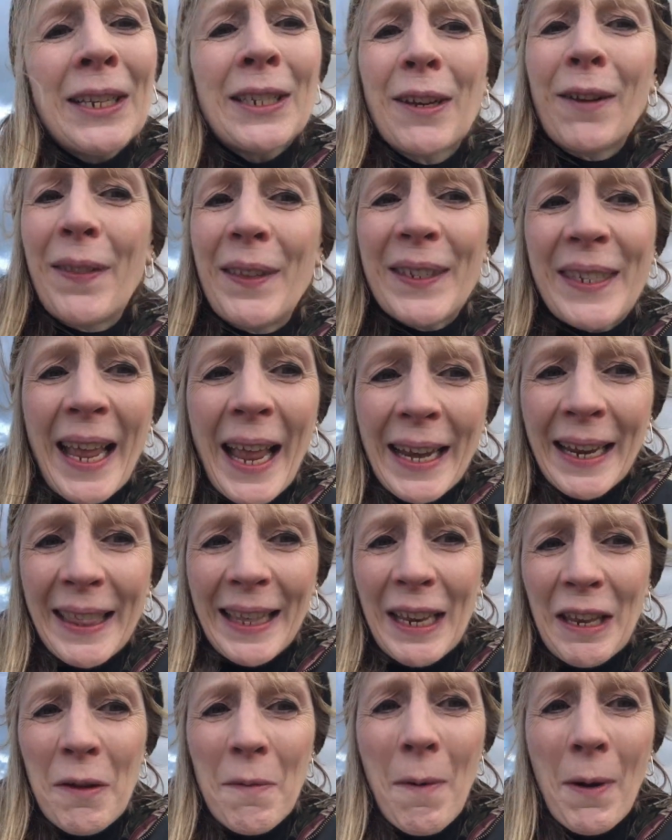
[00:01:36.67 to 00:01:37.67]
So if there's
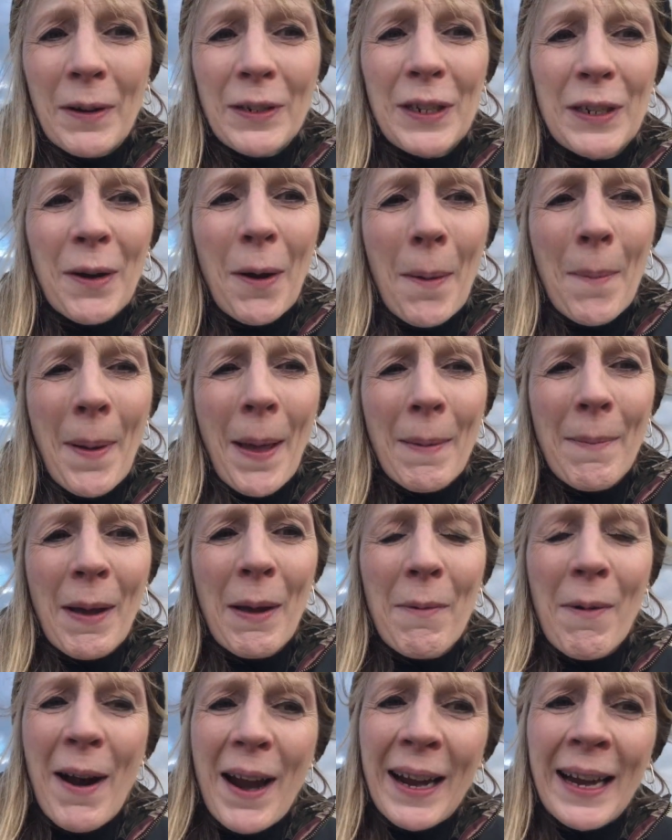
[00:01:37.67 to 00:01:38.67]
anything you want to know about
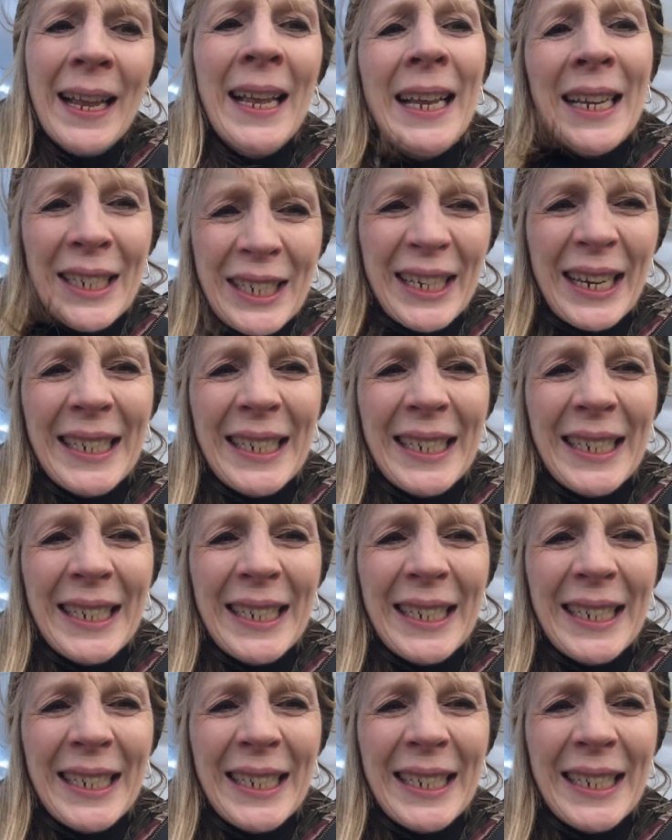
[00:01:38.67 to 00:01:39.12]
my work,